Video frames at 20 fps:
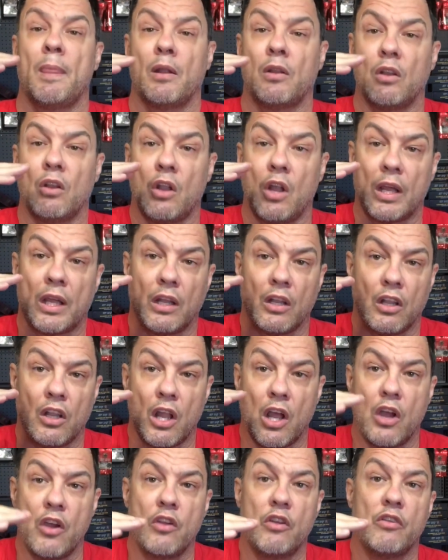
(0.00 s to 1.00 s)
like a
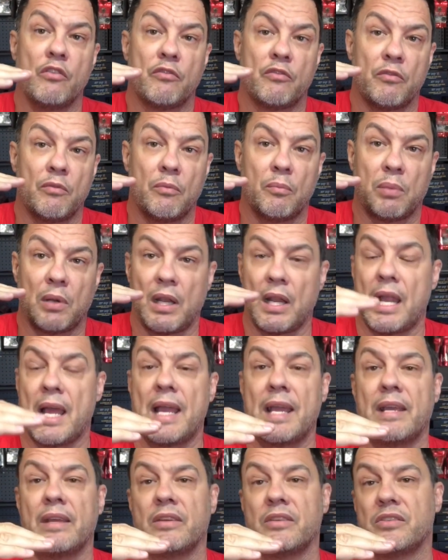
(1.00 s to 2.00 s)
load of
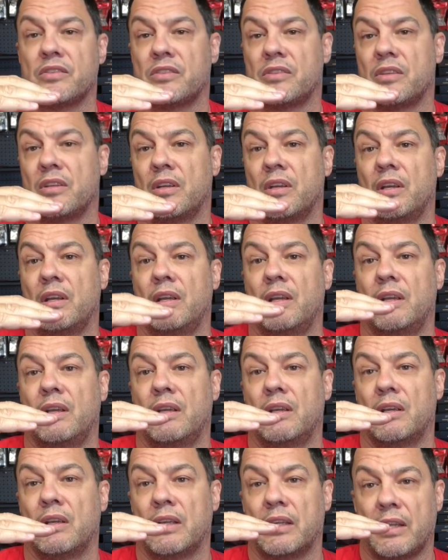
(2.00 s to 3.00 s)
players
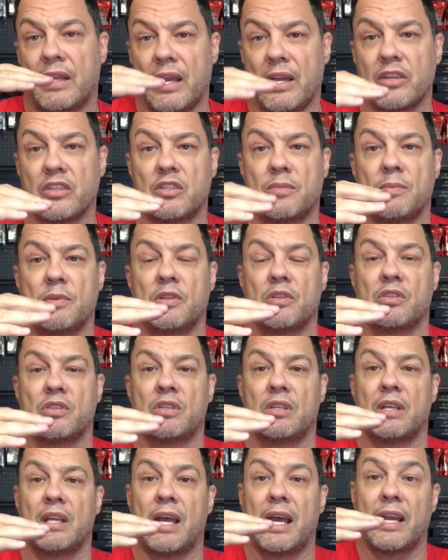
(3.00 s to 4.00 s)
and customers
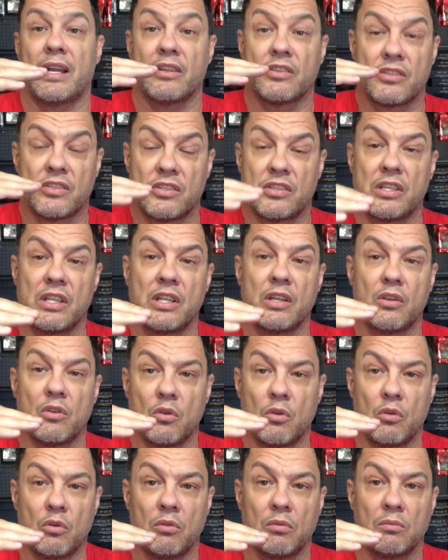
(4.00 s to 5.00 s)
at a
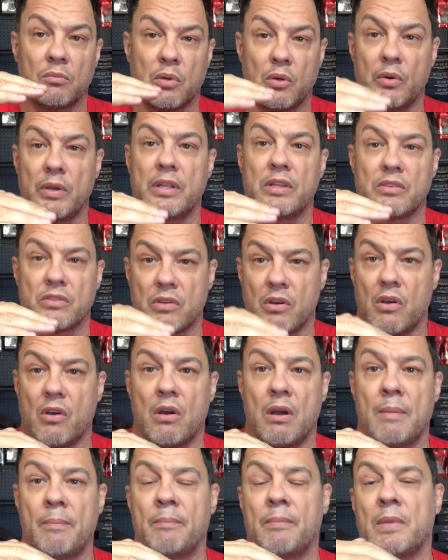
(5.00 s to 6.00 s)
single point in
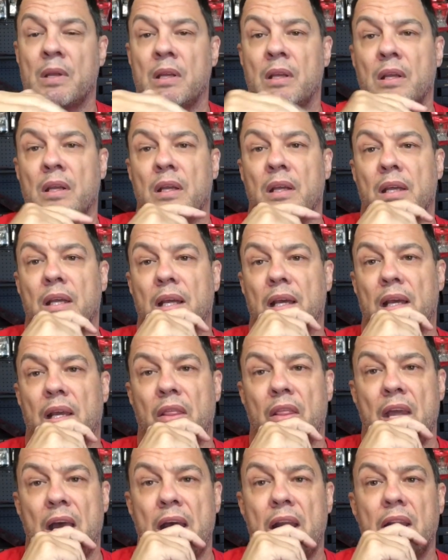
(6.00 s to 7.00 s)
time. And
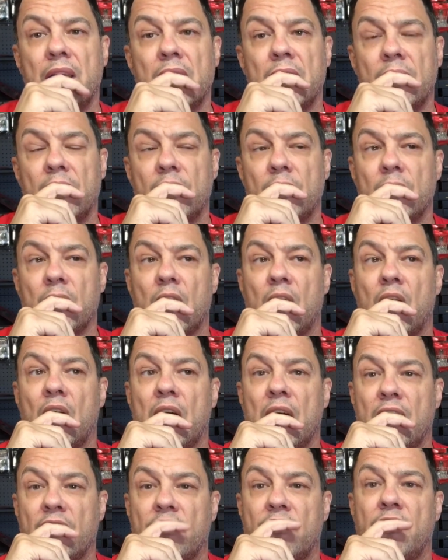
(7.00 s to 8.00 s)
that, I
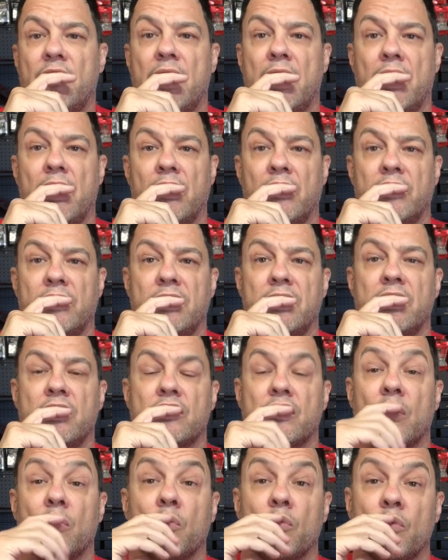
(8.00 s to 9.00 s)
have found,
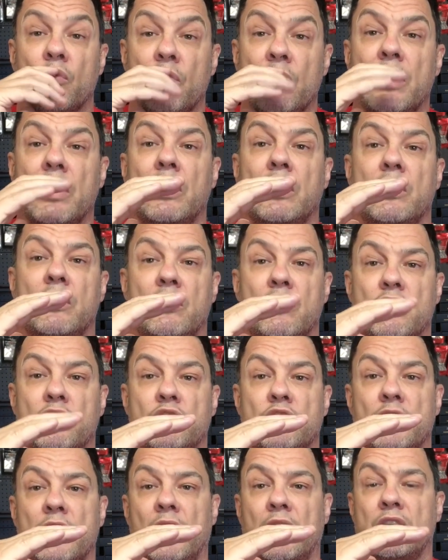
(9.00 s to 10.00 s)
is a really huge
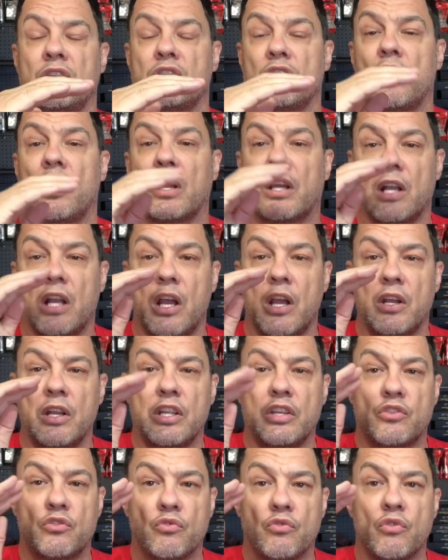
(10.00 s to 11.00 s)
challenge. I can only
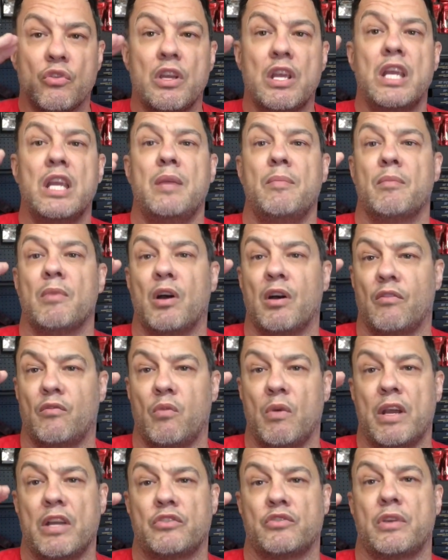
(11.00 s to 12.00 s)
dream of
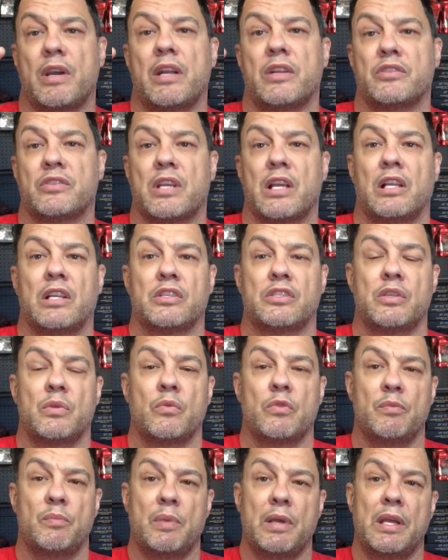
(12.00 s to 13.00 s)
where Traders Galaxy
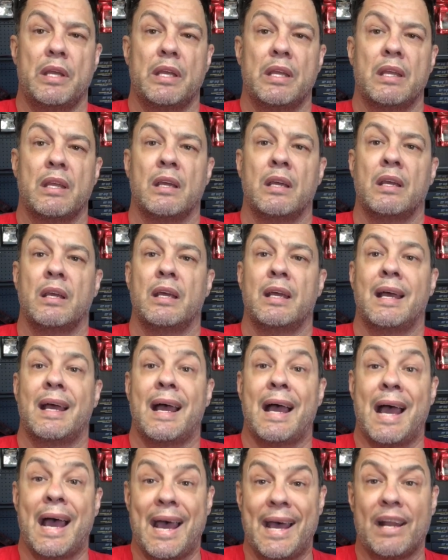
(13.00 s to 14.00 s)
would be
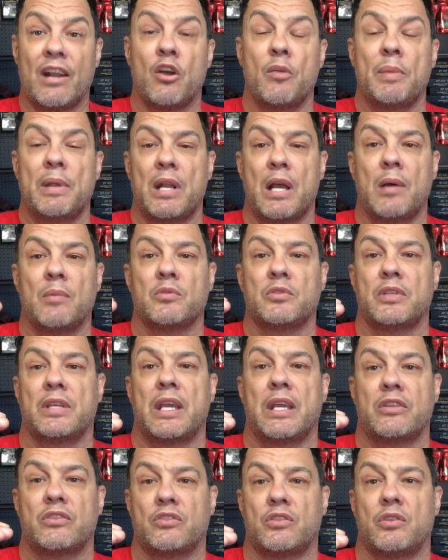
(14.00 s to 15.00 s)
had I been able to
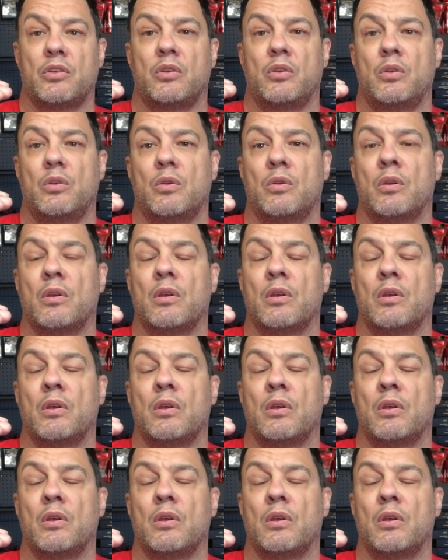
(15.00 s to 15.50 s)
get to